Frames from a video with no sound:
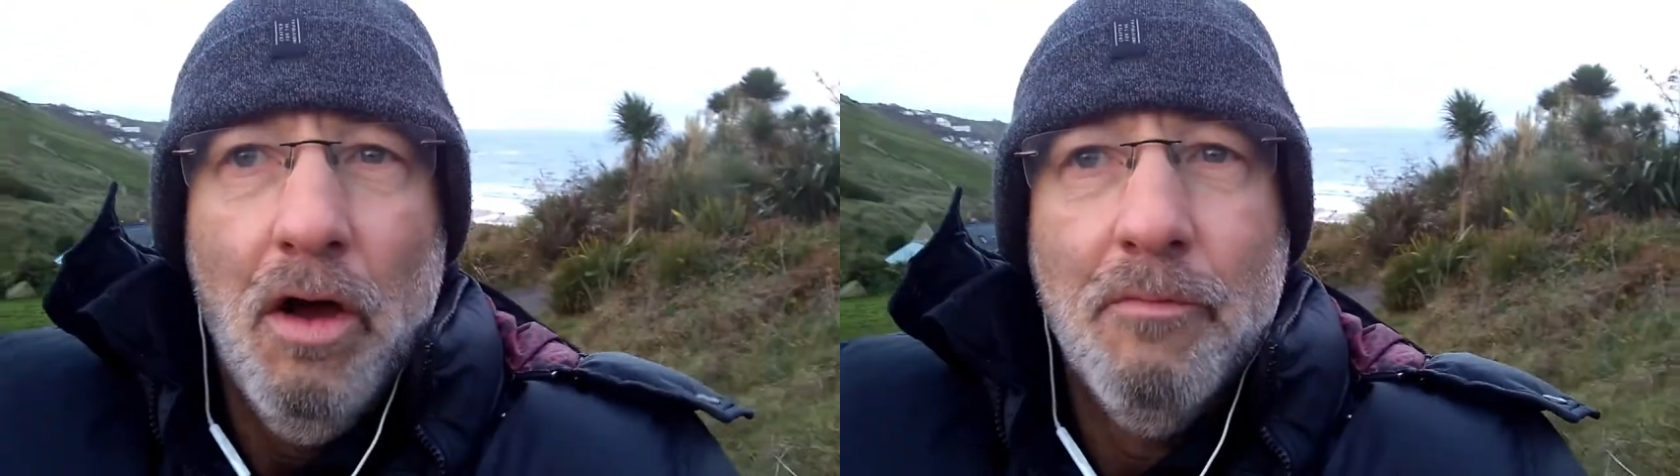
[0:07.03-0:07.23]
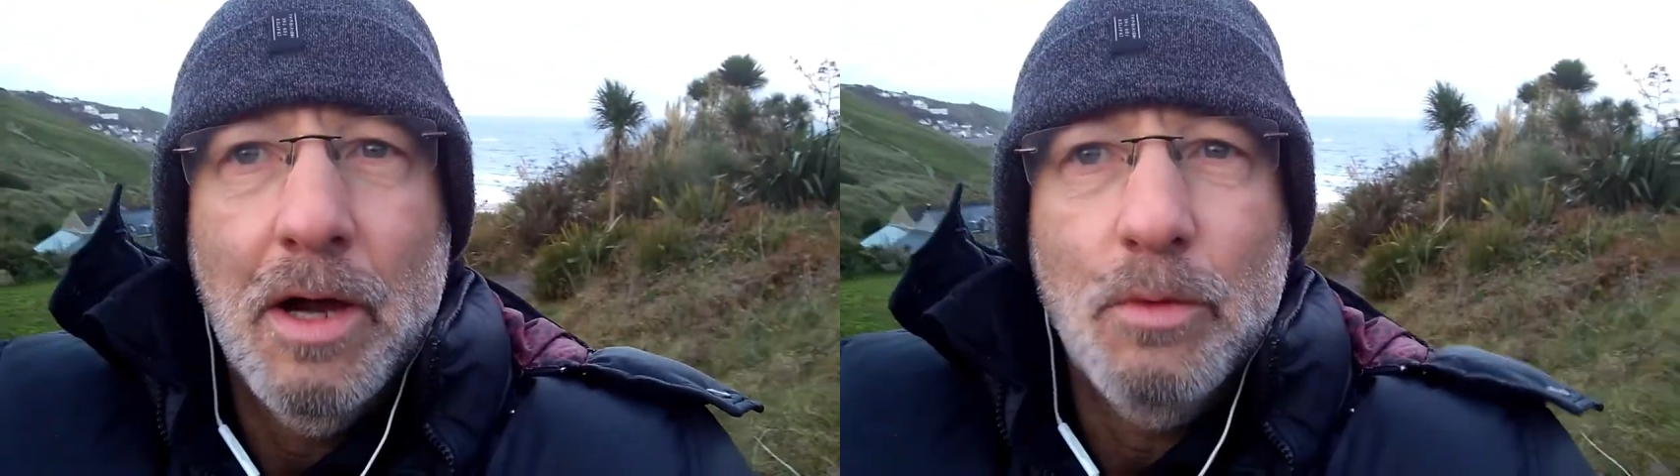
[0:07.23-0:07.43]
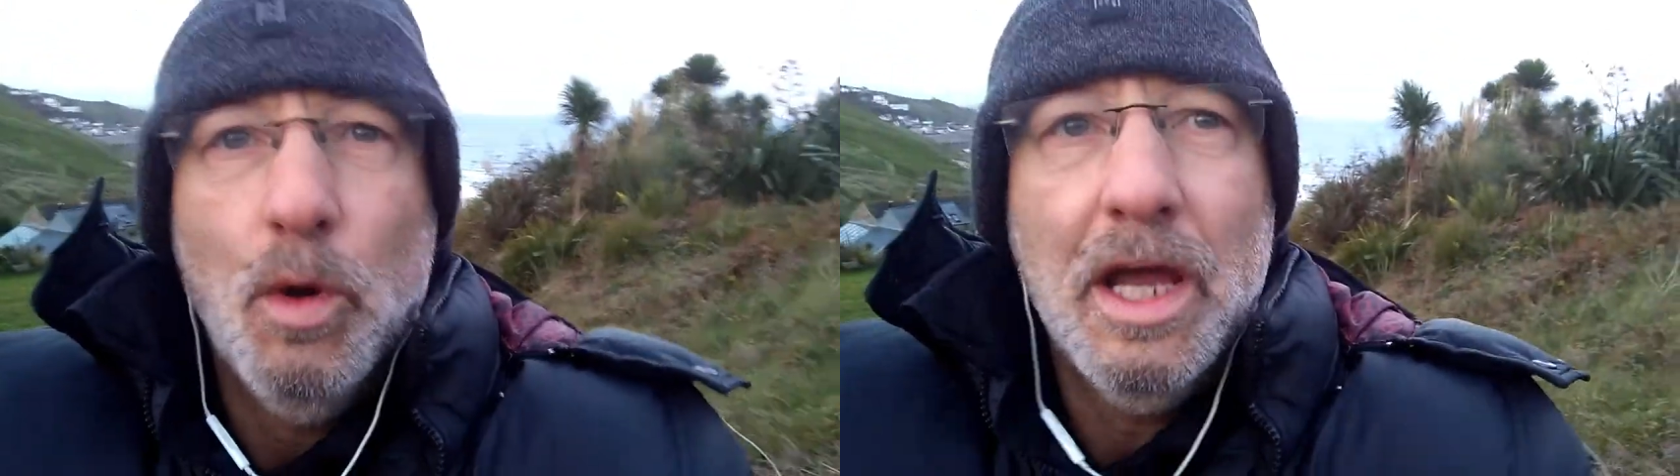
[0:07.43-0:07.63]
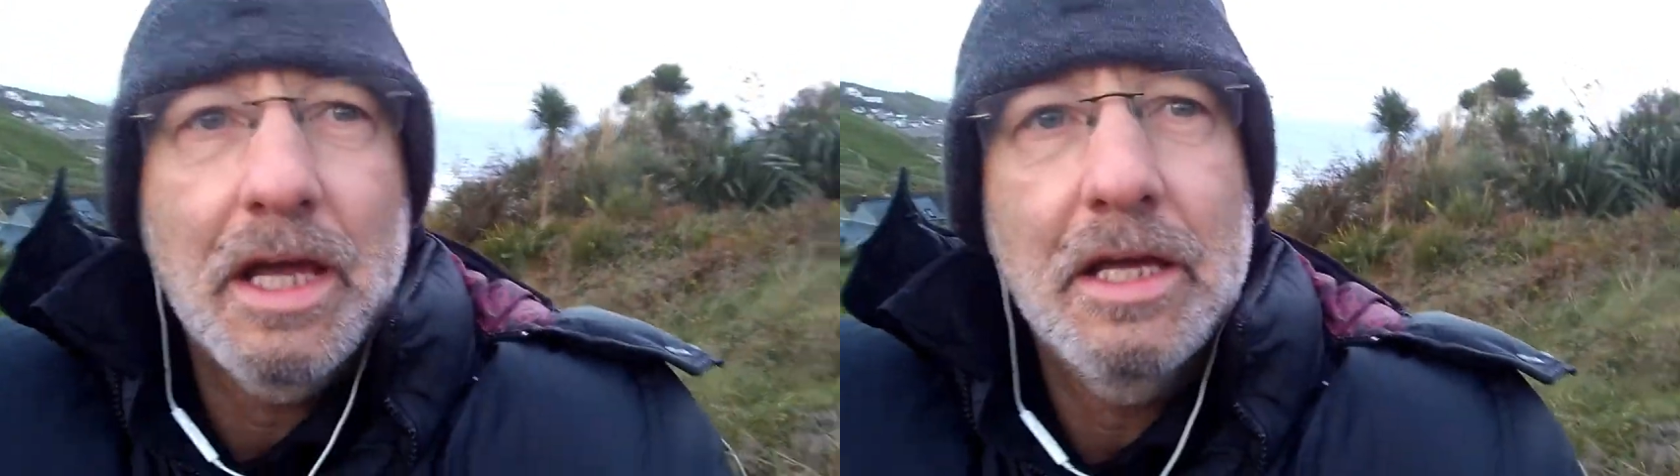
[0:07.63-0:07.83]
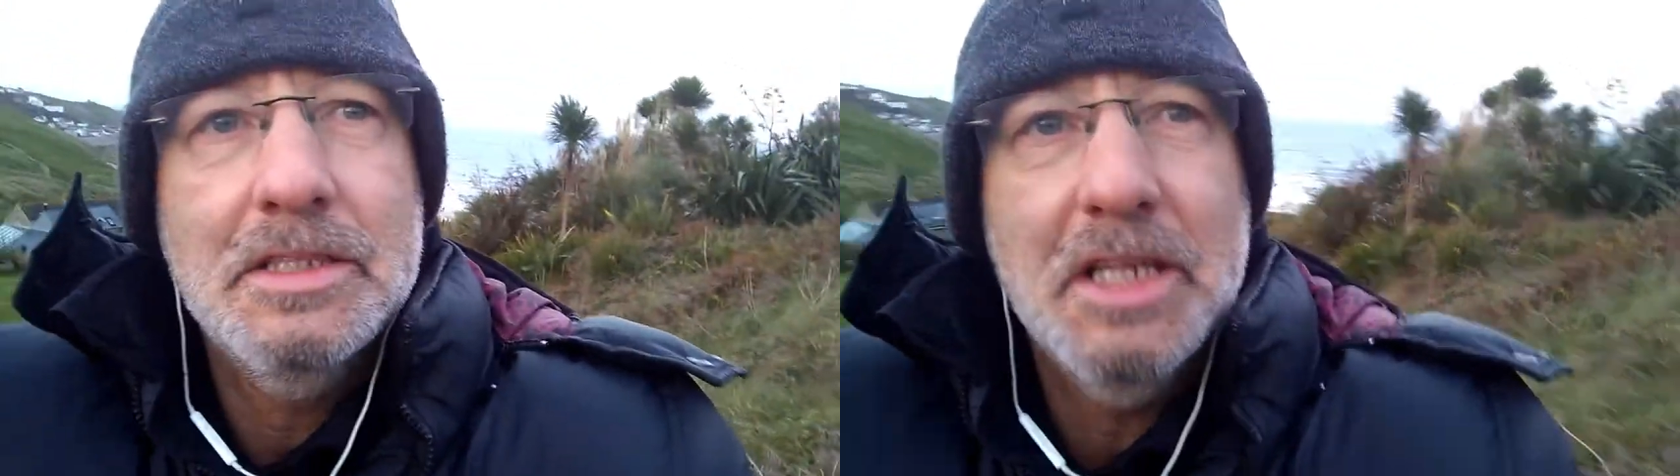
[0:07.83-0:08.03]
my
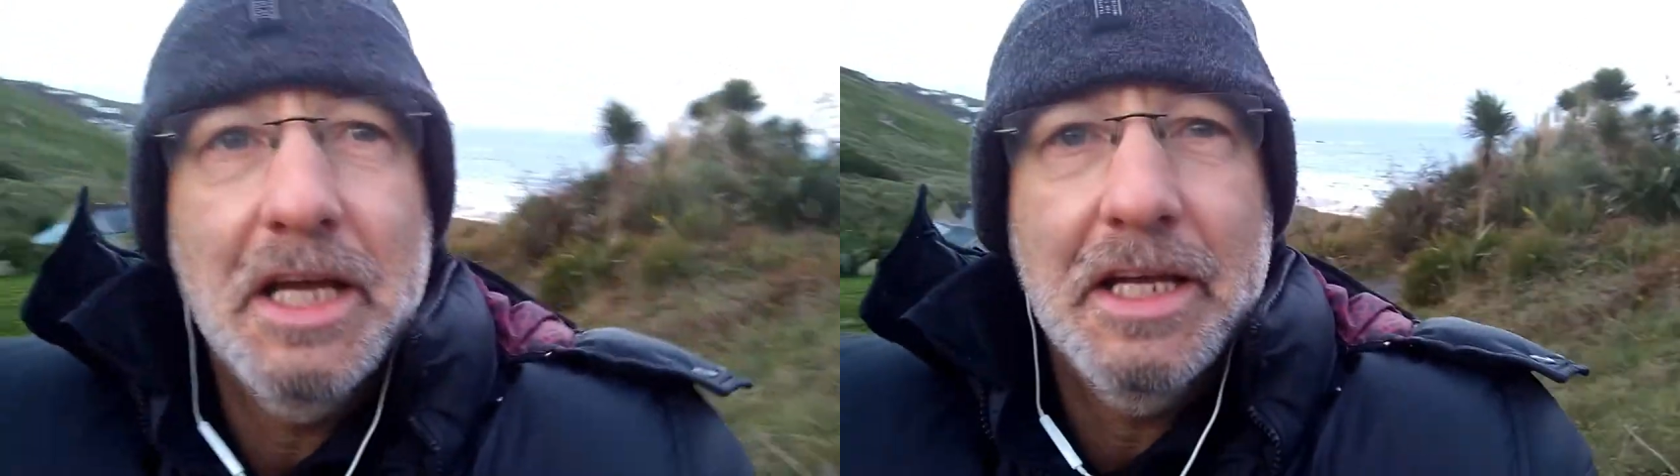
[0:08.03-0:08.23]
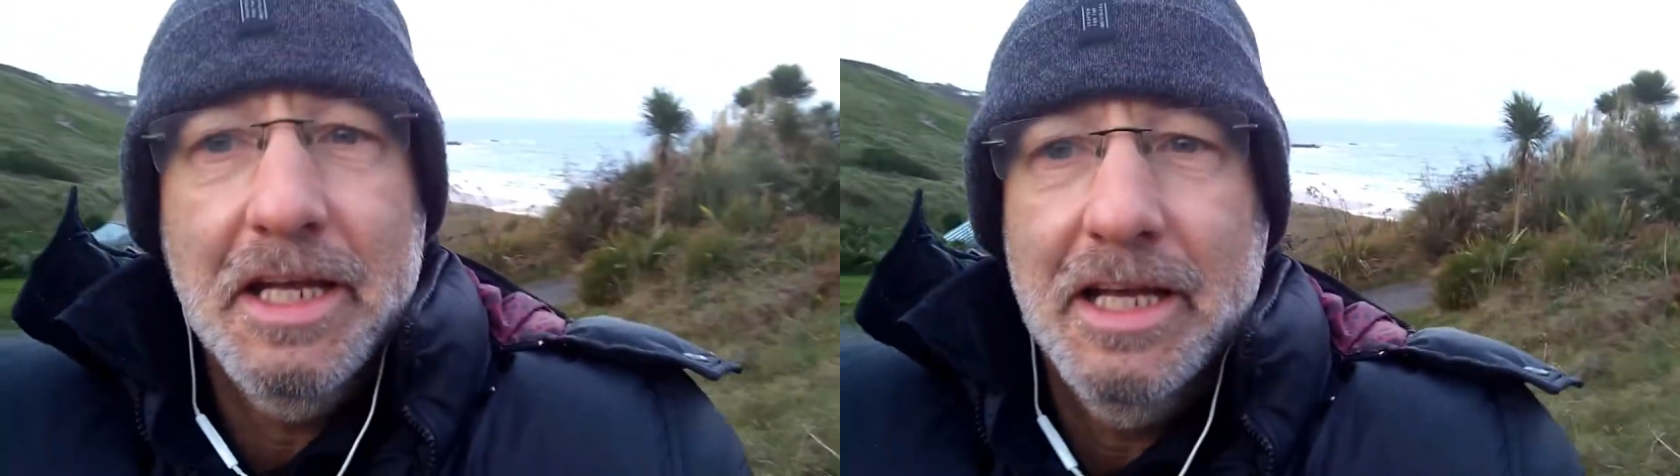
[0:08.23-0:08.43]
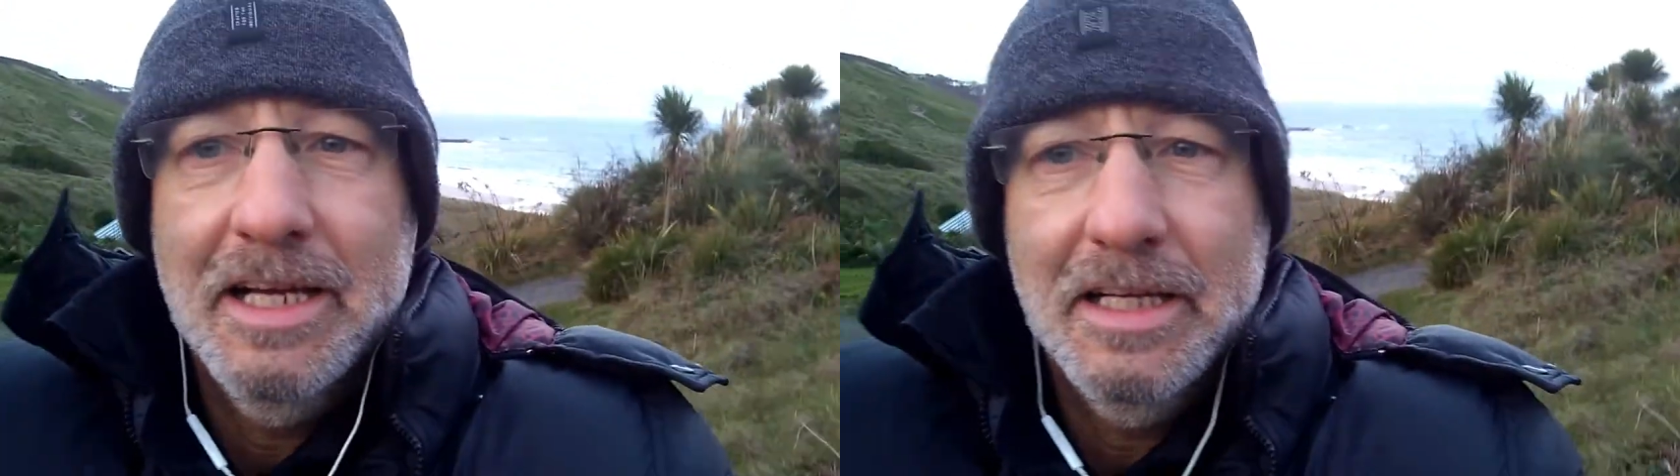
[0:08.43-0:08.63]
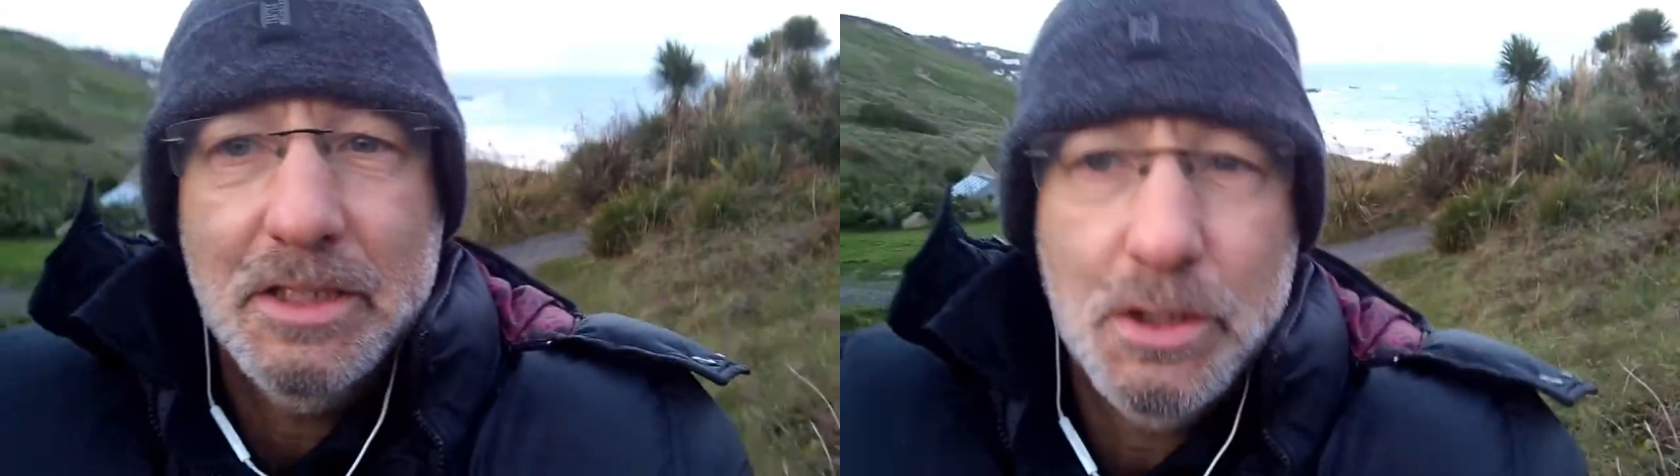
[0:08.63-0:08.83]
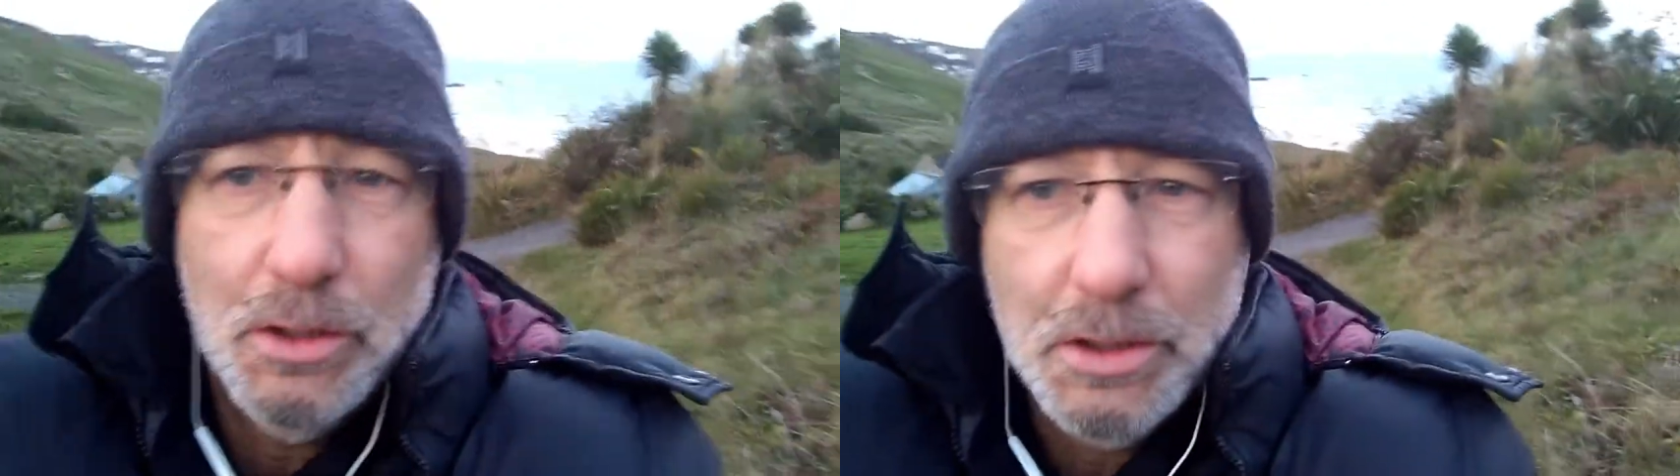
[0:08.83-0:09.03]
working journey
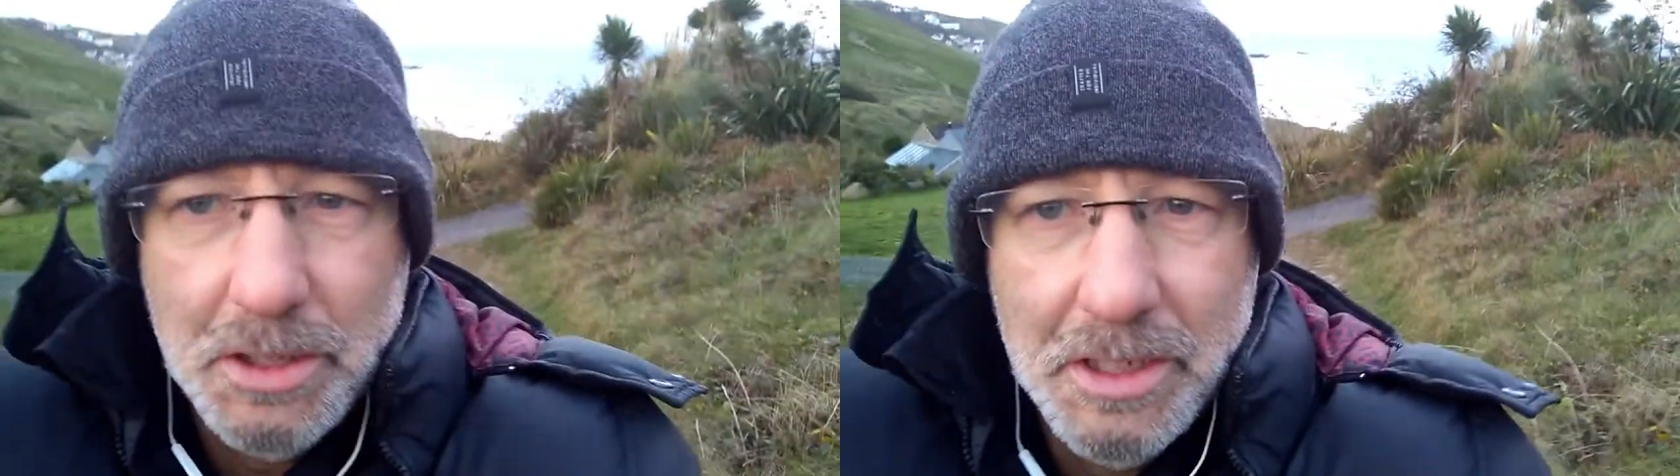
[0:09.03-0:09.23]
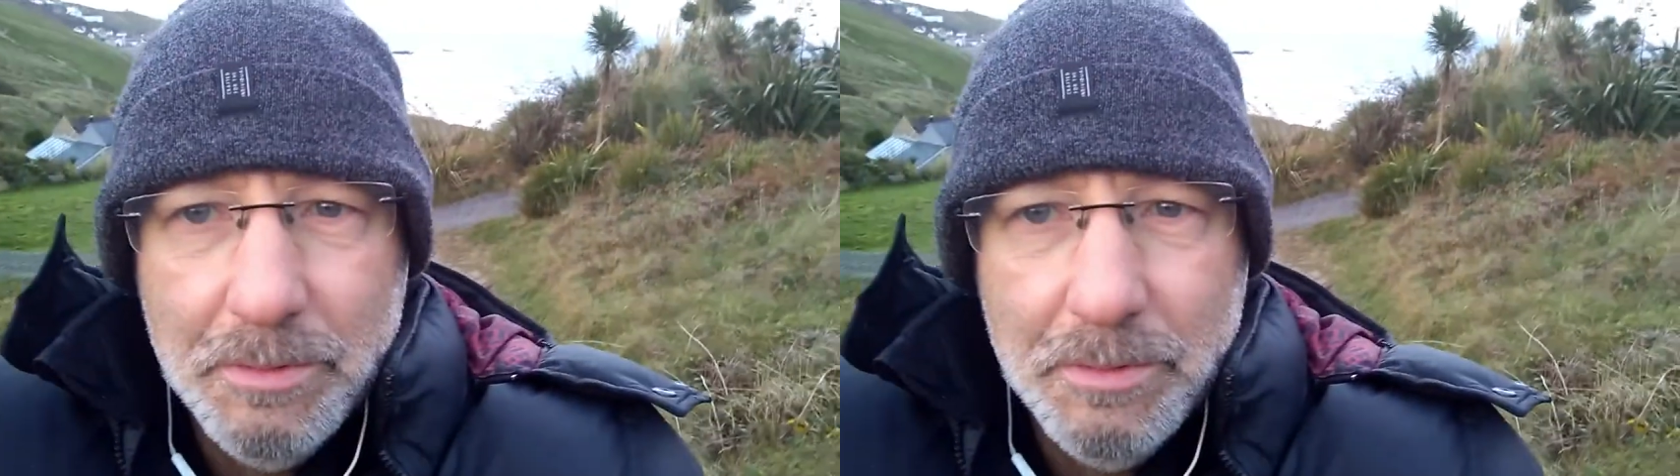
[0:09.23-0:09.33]
as such, on a